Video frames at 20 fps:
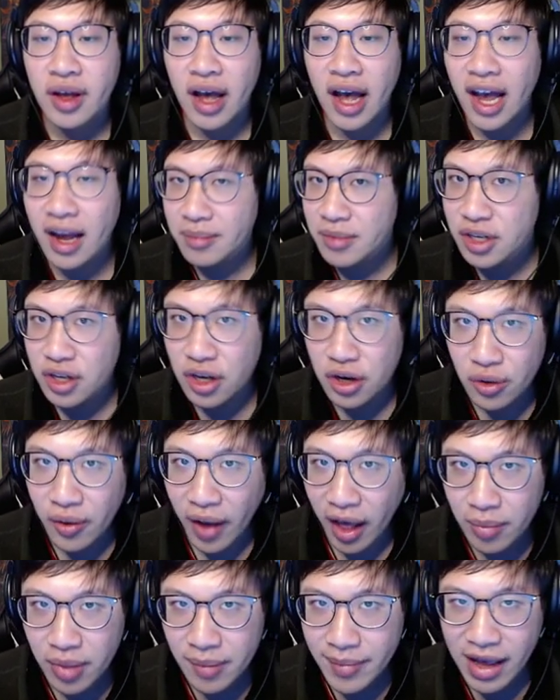I'm going to go
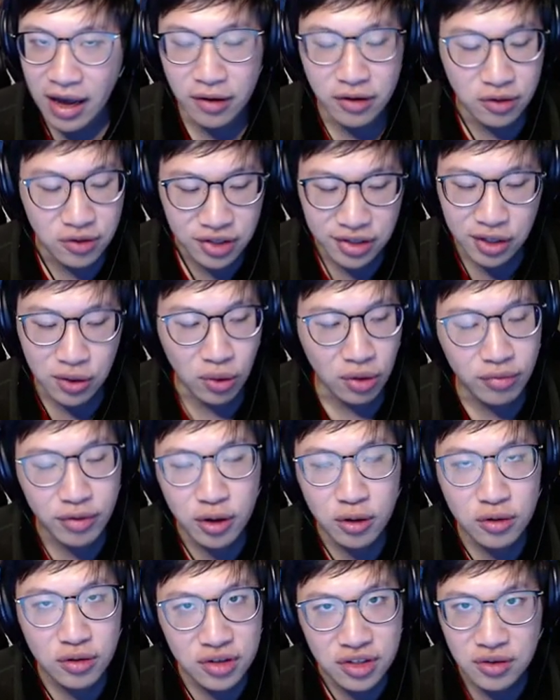help them out. You secure
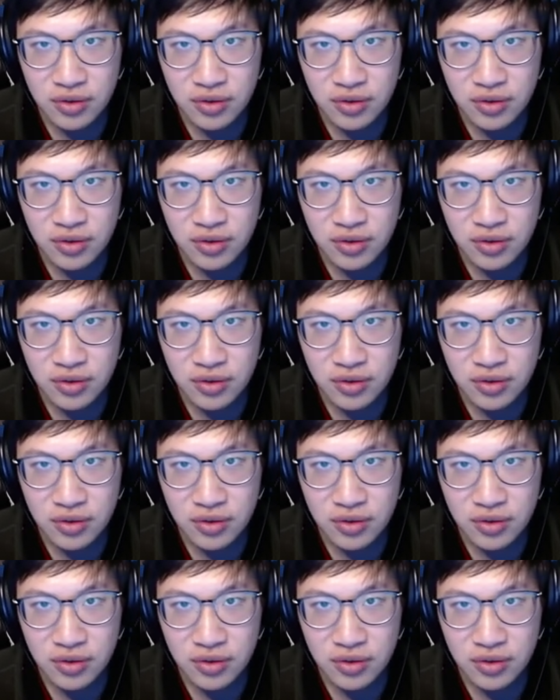runes,